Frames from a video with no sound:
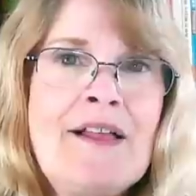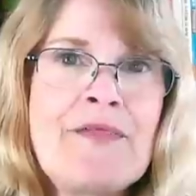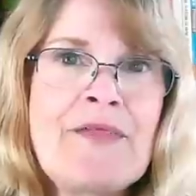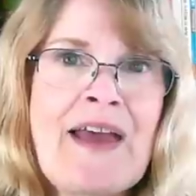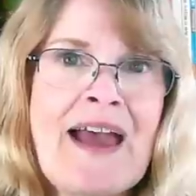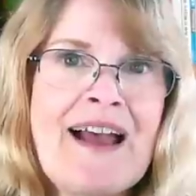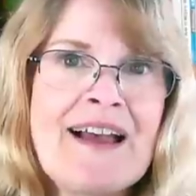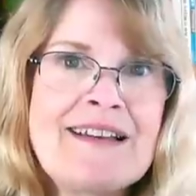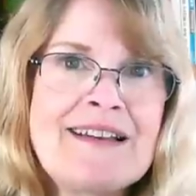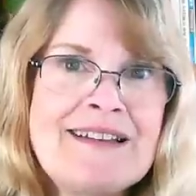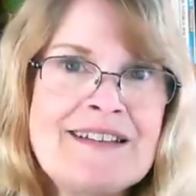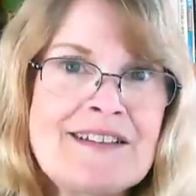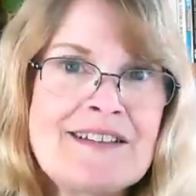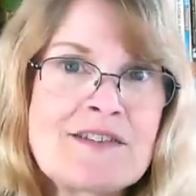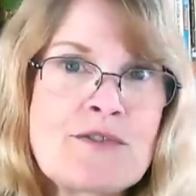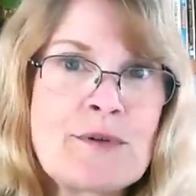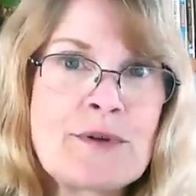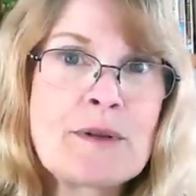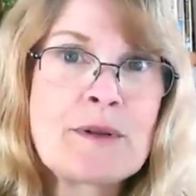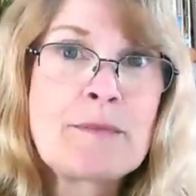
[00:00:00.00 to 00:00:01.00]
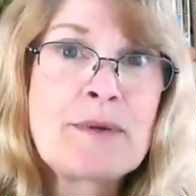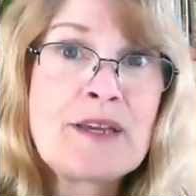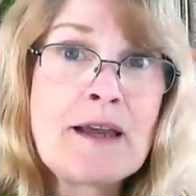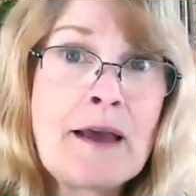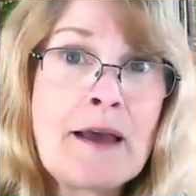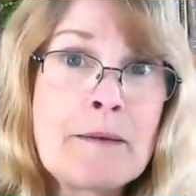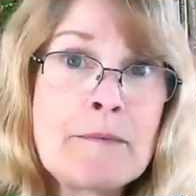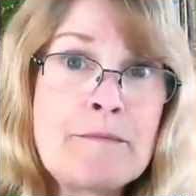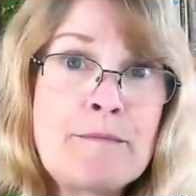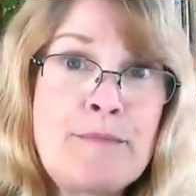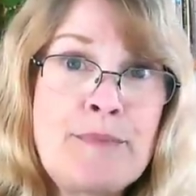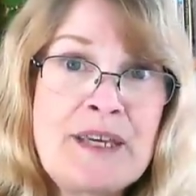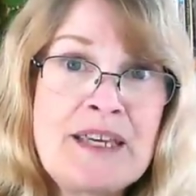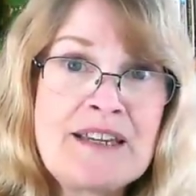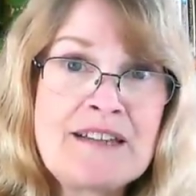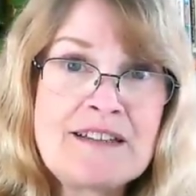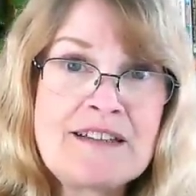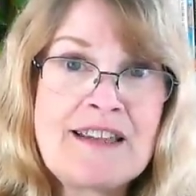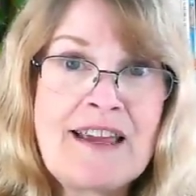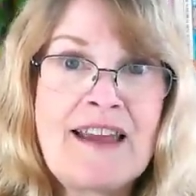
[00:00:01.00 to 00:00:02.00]
That is going to be a
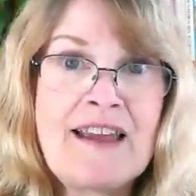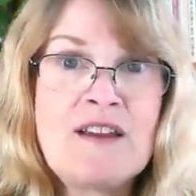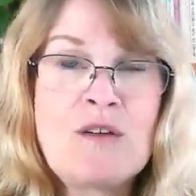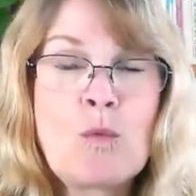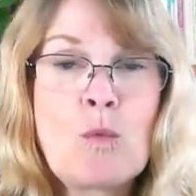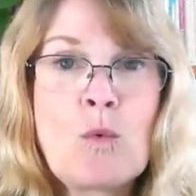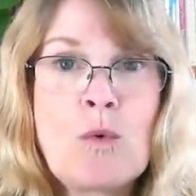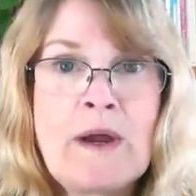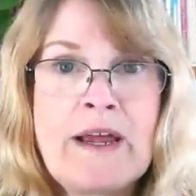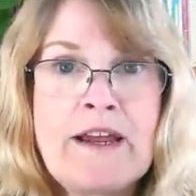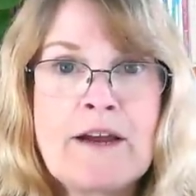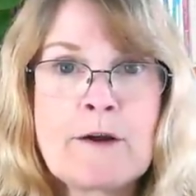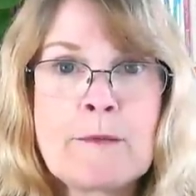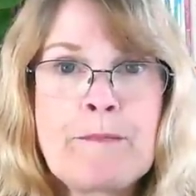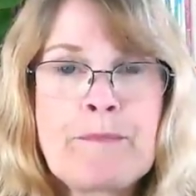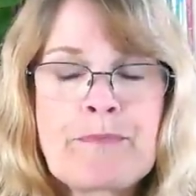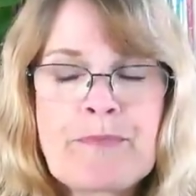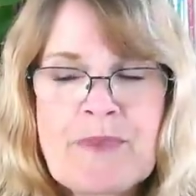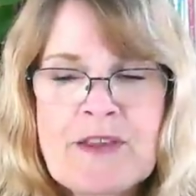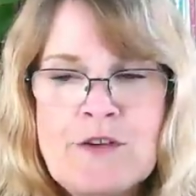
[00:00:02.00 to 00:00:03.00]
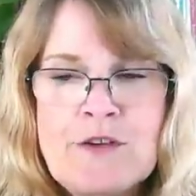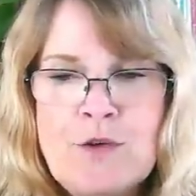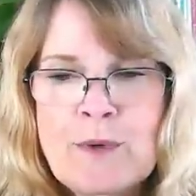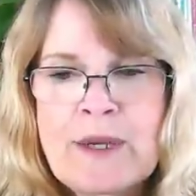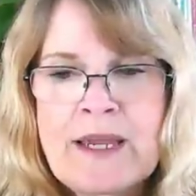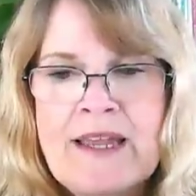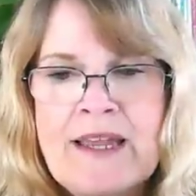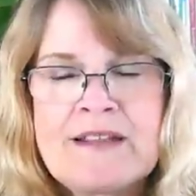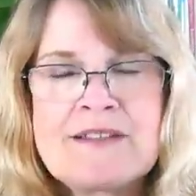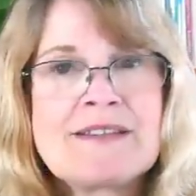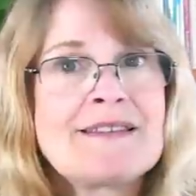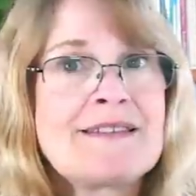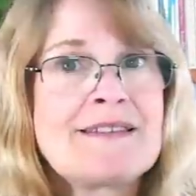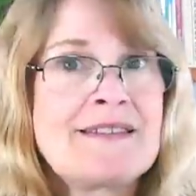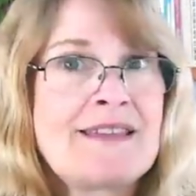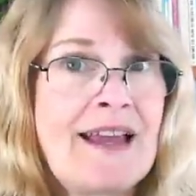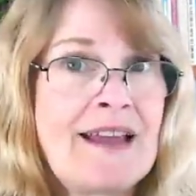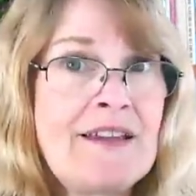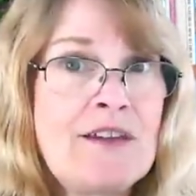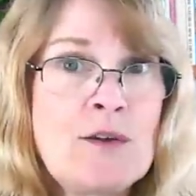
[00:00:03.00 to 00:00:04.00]
big day where you can
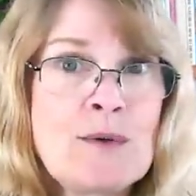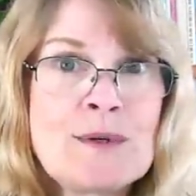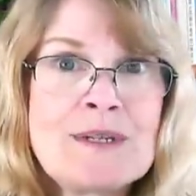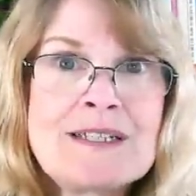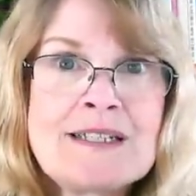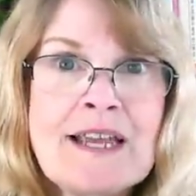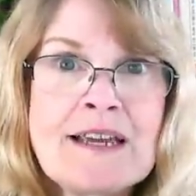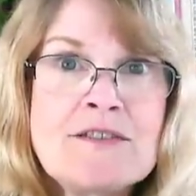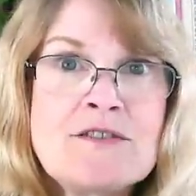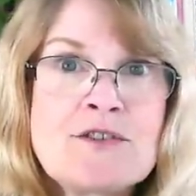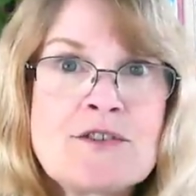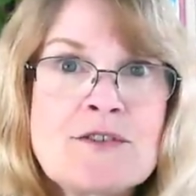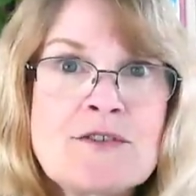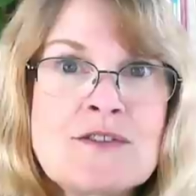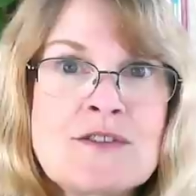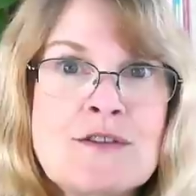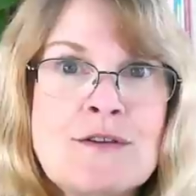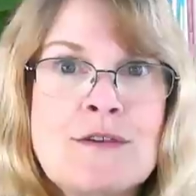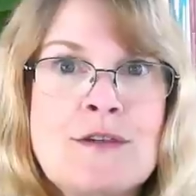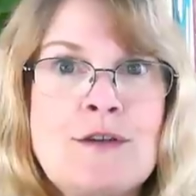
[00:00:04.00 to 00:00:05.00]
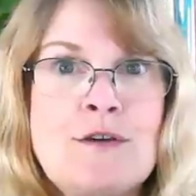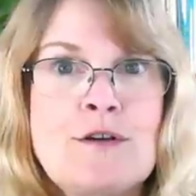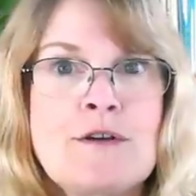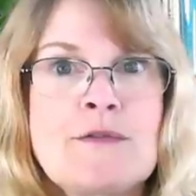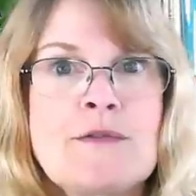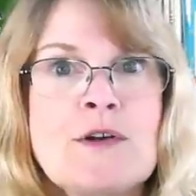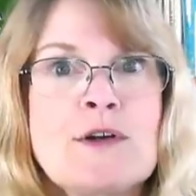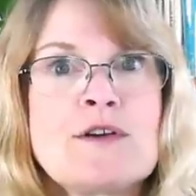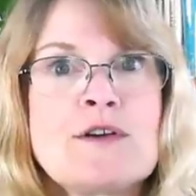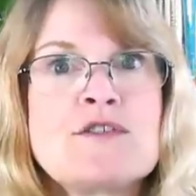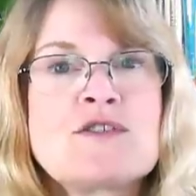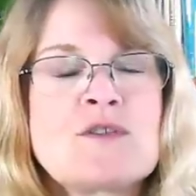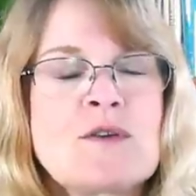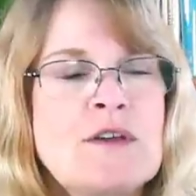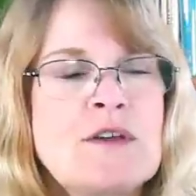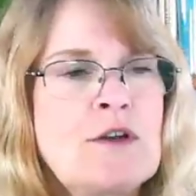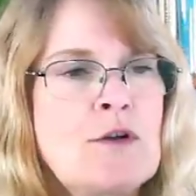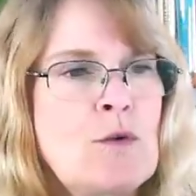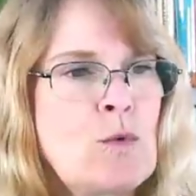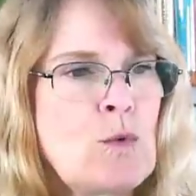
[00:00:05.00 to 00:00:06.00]
set your intentions to the universe,
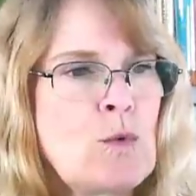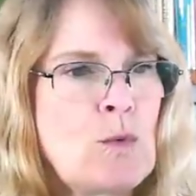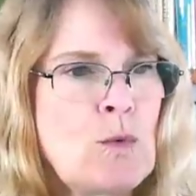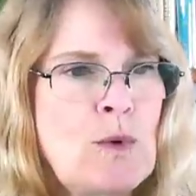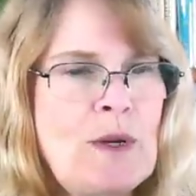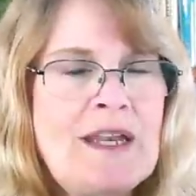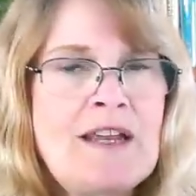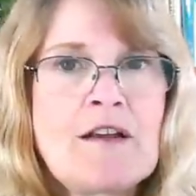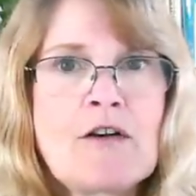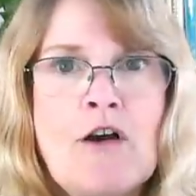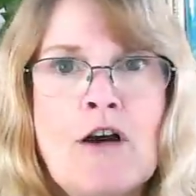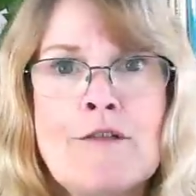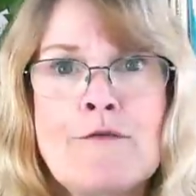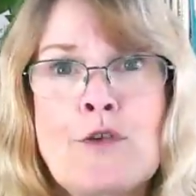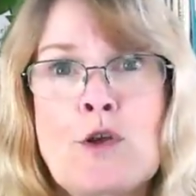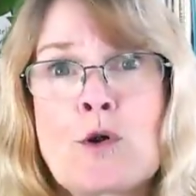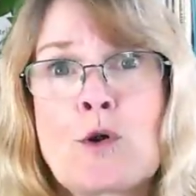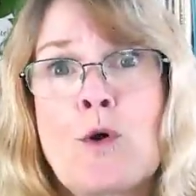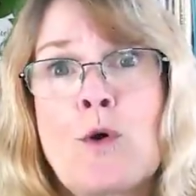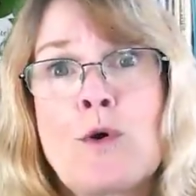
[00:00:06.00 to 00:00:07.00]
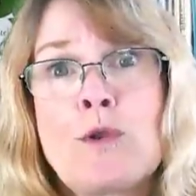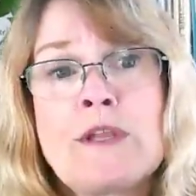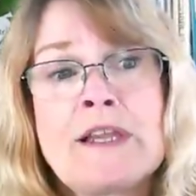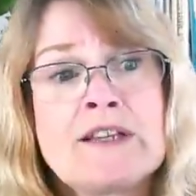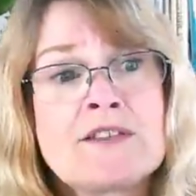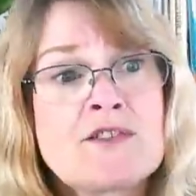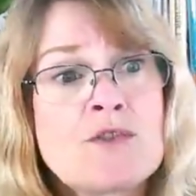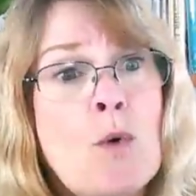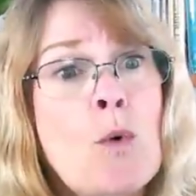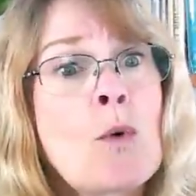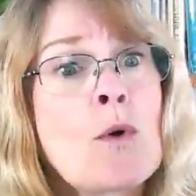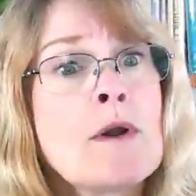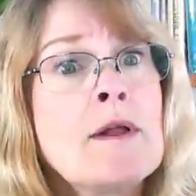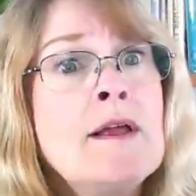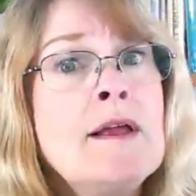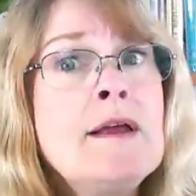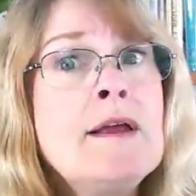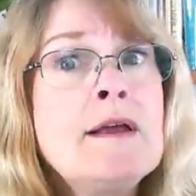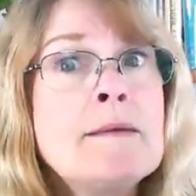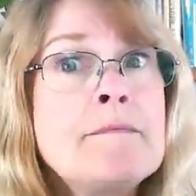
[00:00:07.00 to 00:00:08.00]
you know, reading off your goal list, or
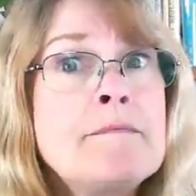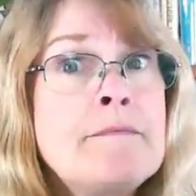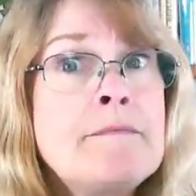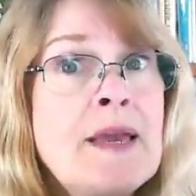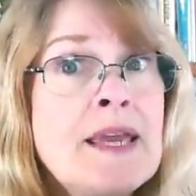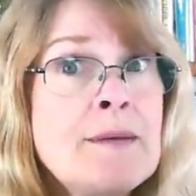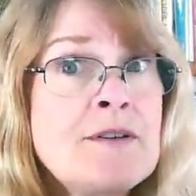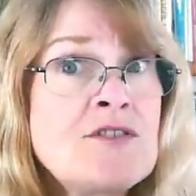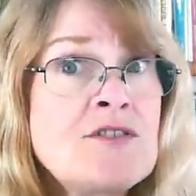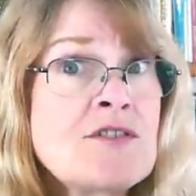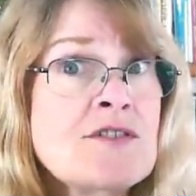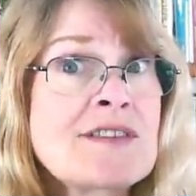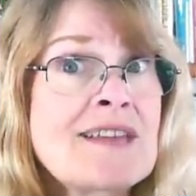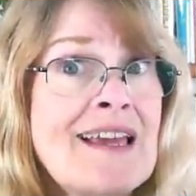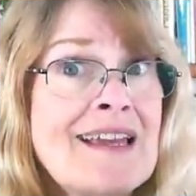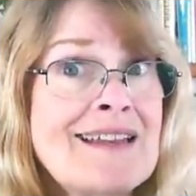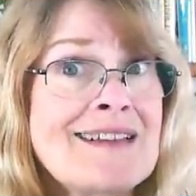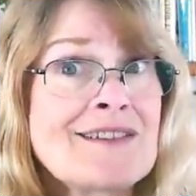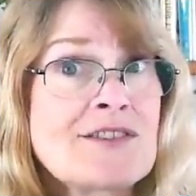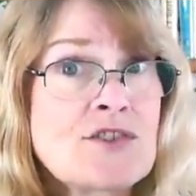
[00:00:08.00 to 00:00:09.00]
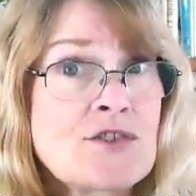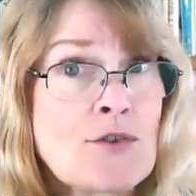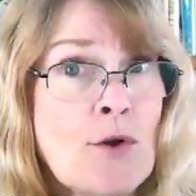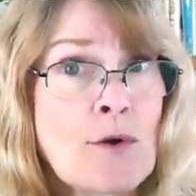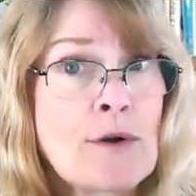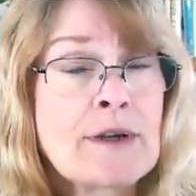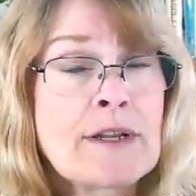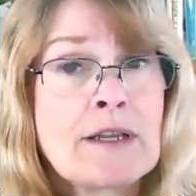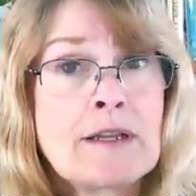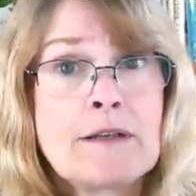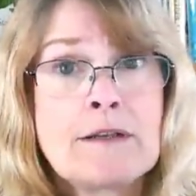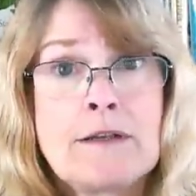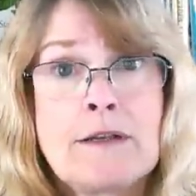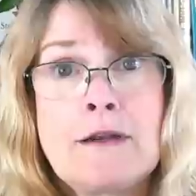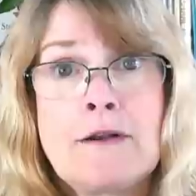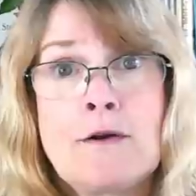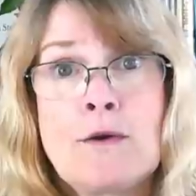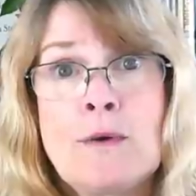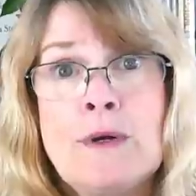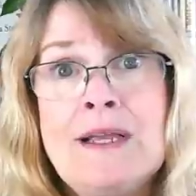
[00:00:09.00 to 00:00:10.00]
maybe just getting started, you
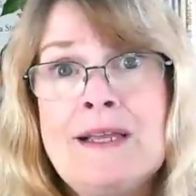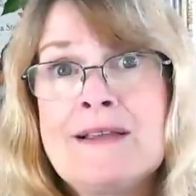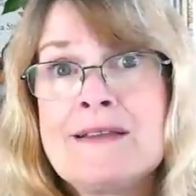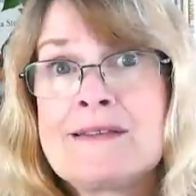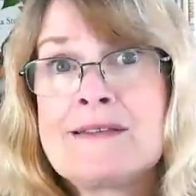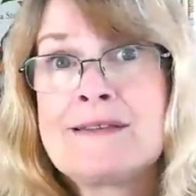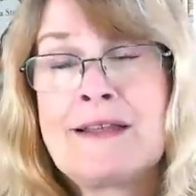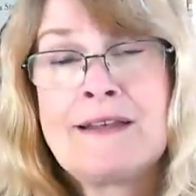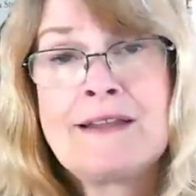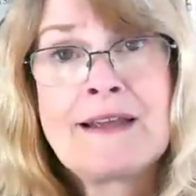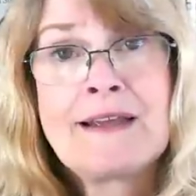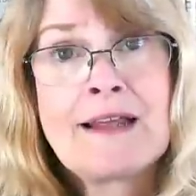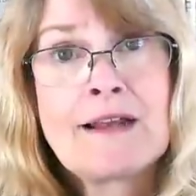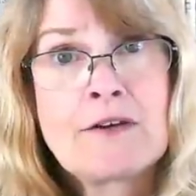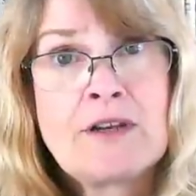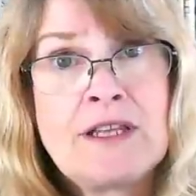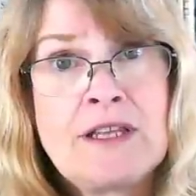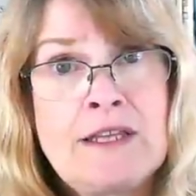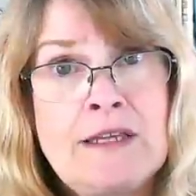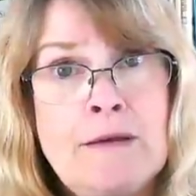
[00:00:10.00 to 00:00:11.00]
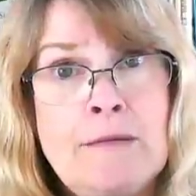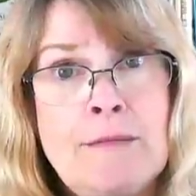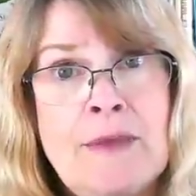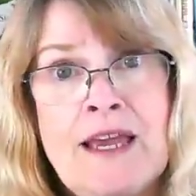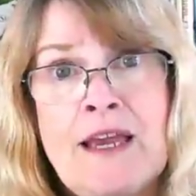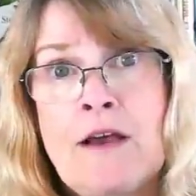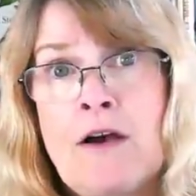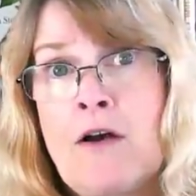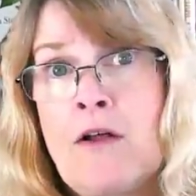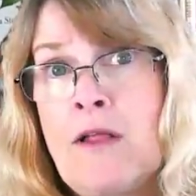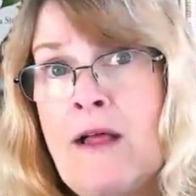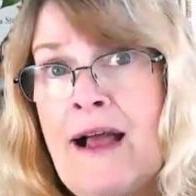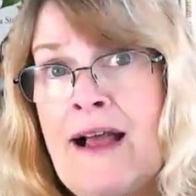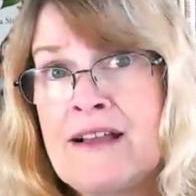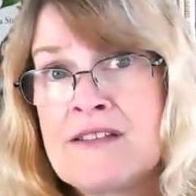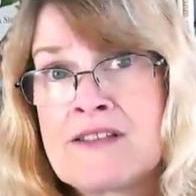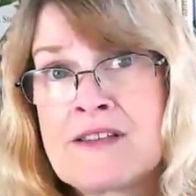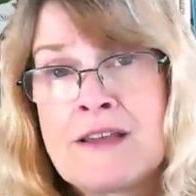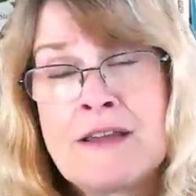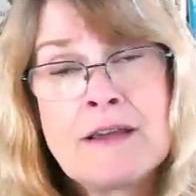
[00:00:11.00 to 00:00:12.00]
know, sending out an email,
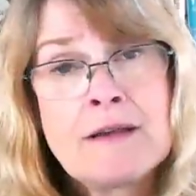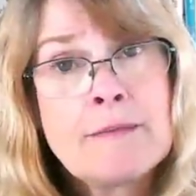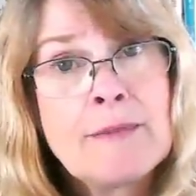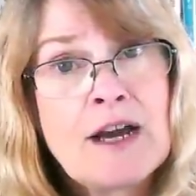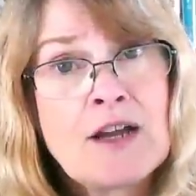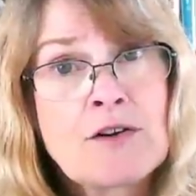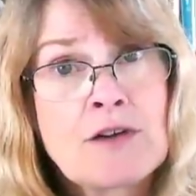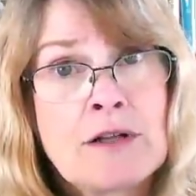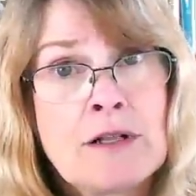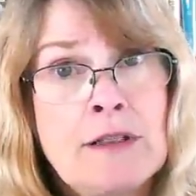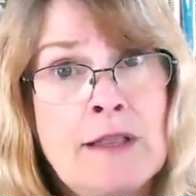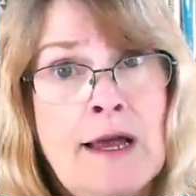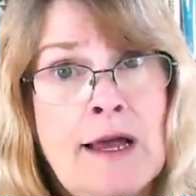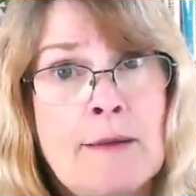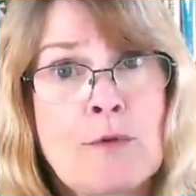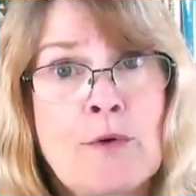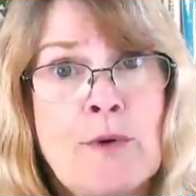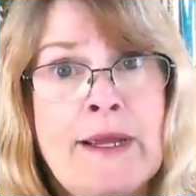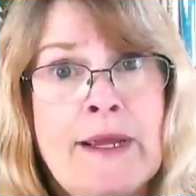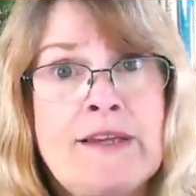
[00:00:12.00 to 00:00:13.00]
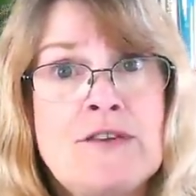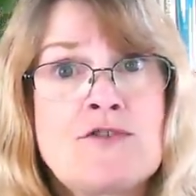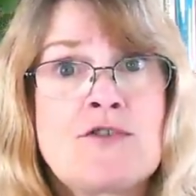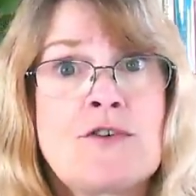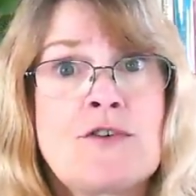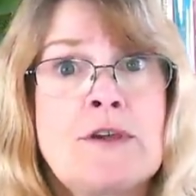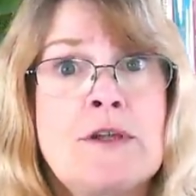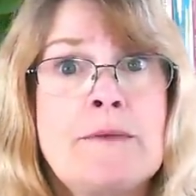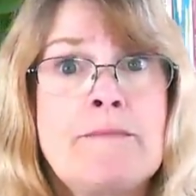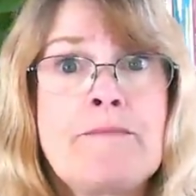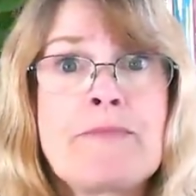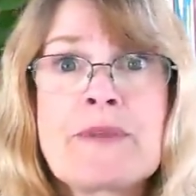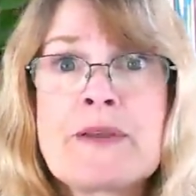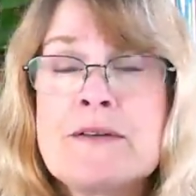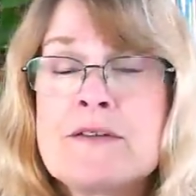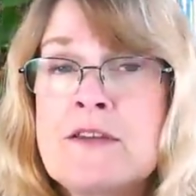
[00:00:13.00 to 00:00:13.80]
asking about a collaboration,